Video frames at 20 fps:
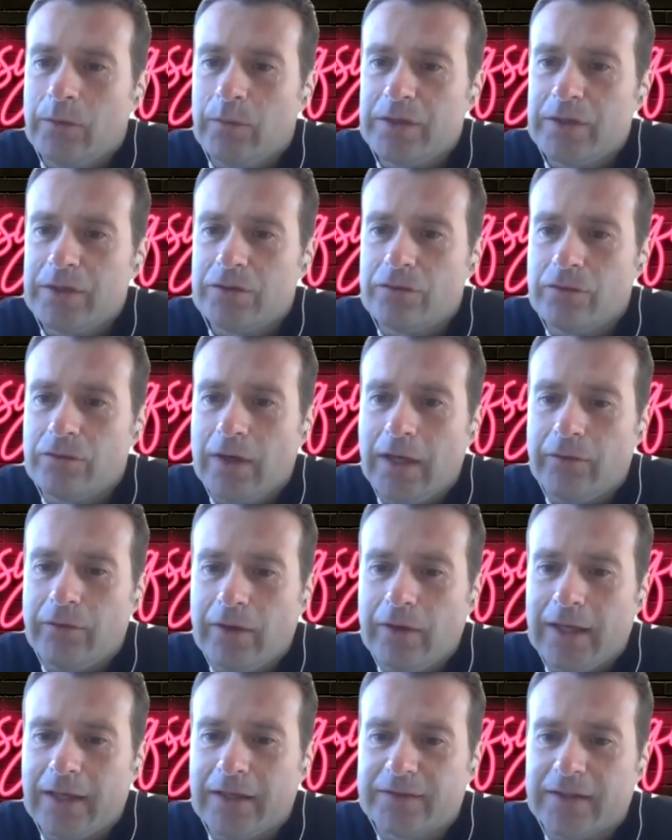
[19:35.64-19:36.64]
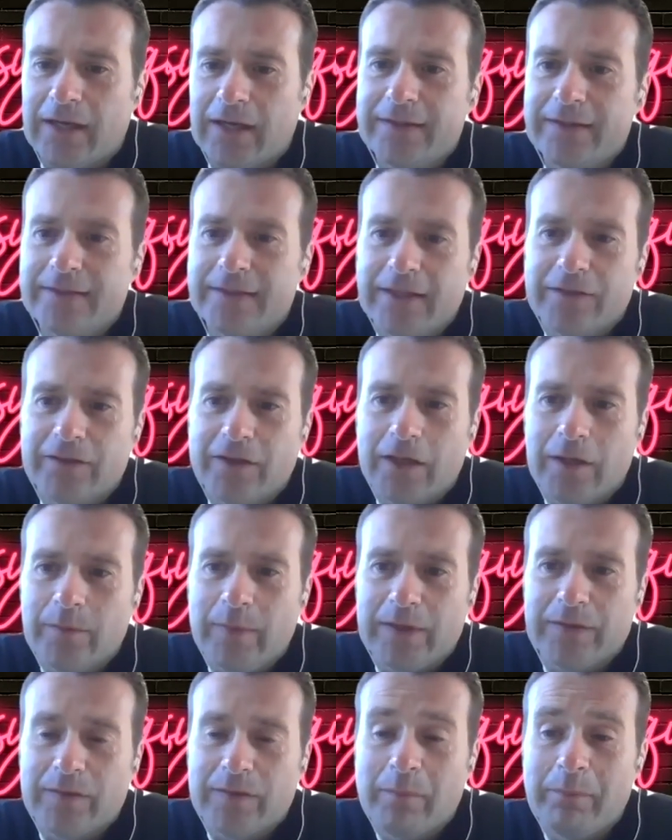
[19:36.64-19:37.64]
which is really, really exciting. There's going to
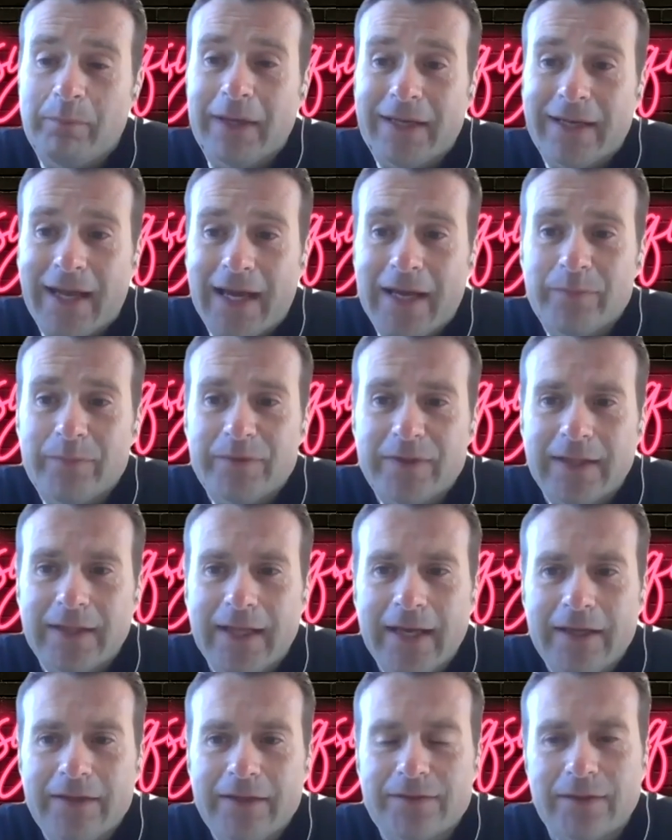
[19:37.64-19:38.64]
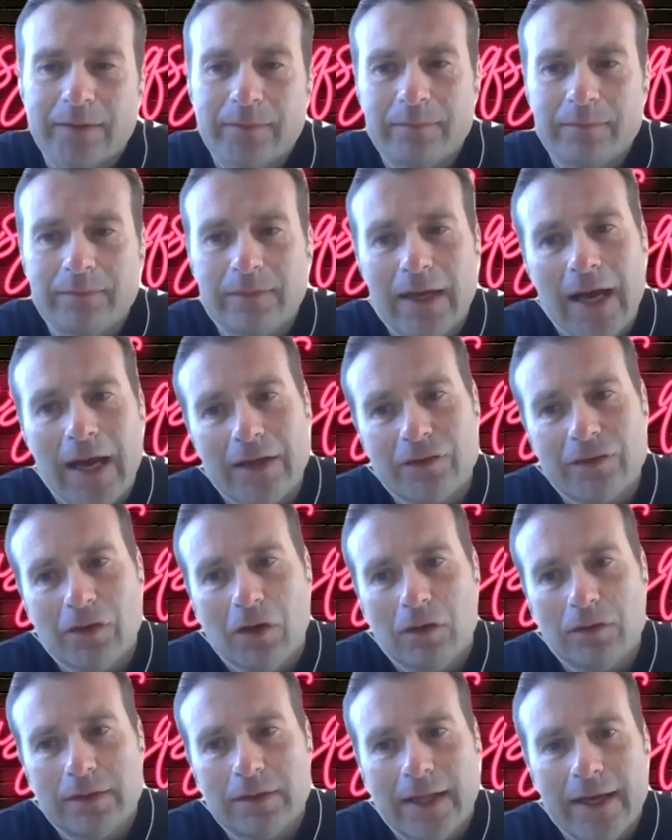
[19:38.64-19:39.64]
be some big names in there, some
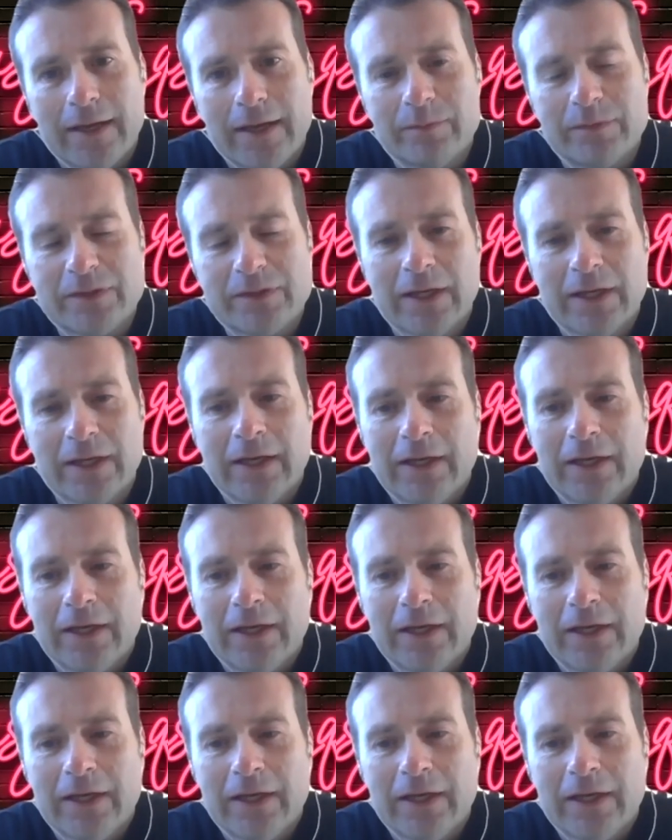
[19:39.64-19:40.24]
household names.